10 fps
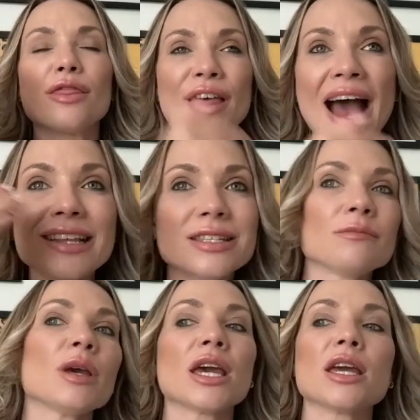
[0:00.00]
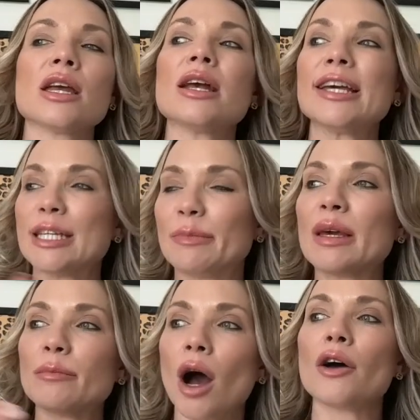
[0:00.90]
That to me is
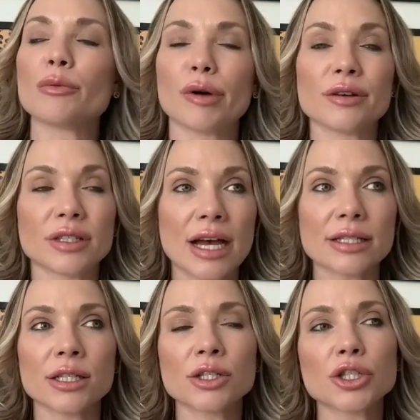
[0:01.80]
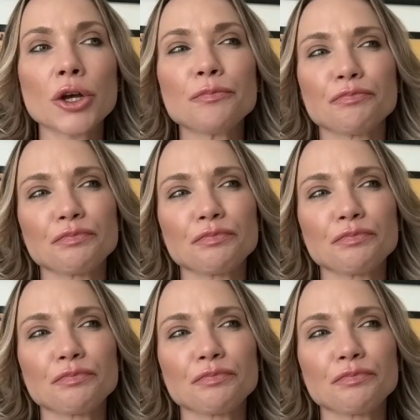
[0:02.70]
being part of the process. And so